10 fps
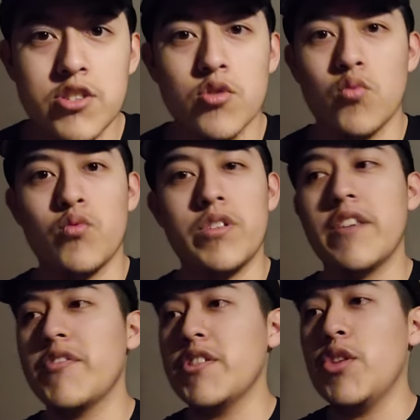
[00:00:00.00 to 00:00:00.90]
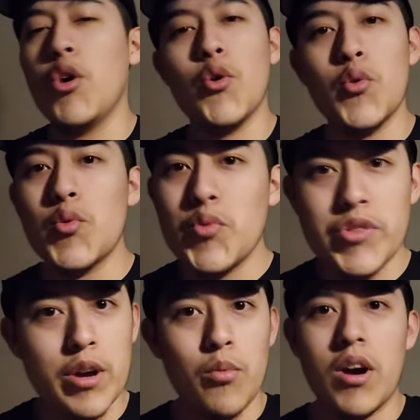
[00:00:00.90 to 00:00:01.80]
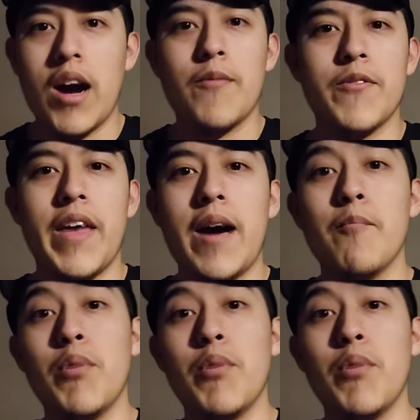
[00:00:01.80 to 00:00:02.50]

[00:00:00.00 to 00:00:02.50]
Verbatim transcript: so definitely no double cop for that.